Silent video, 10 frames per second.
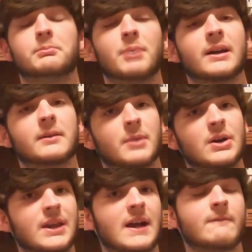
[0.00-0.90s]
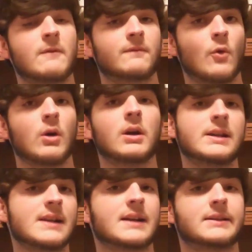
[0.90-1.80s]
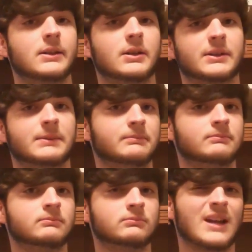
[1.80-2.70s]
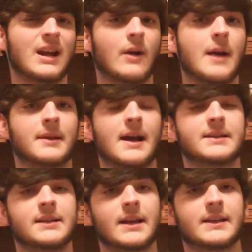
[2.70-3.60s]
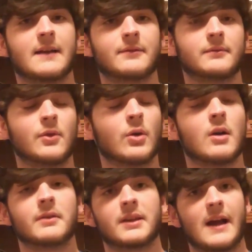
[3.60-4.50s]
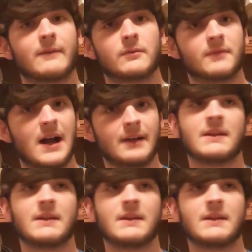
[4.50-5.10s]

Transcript: But compared to the iPhone 4, it actually looks kind of crappy. I actually like the iPhone 4 over the iPhone 5.